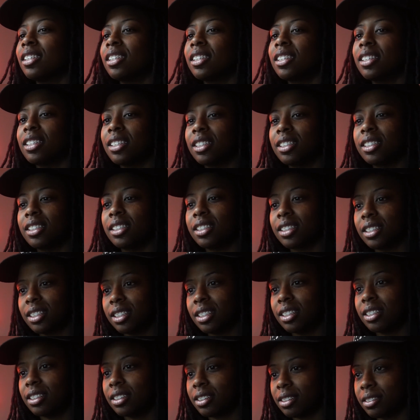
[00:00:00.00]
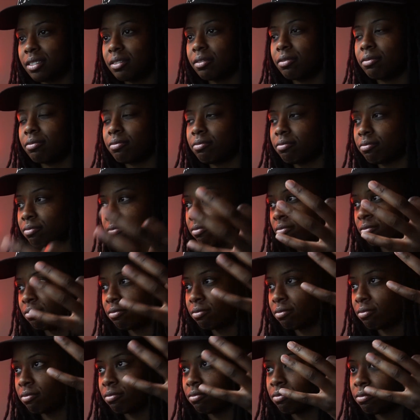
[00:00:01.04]
Money on three way, stacks
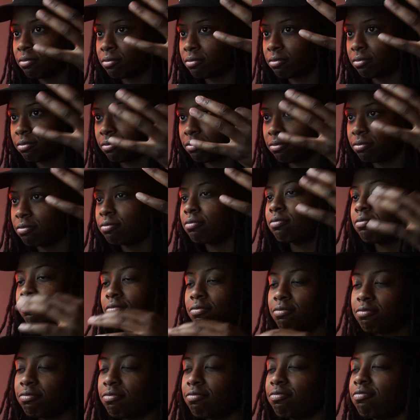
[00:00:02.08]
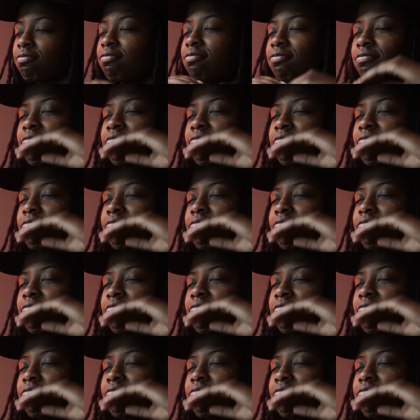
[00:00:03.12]
on replay. How about